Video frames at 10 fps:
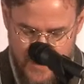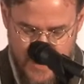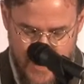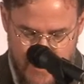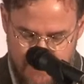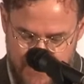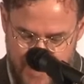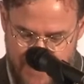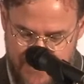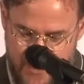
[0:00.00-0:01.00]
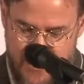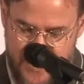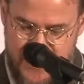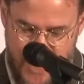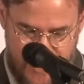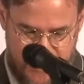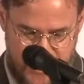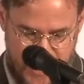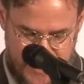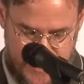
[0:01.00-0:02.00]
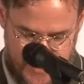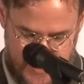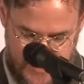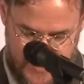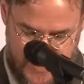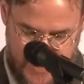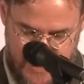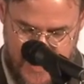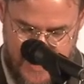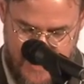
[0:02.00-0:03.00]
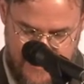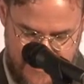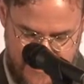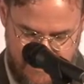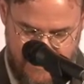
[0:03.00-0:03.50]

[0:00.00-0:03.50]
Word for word: Um, a few things that I've tried to do in my life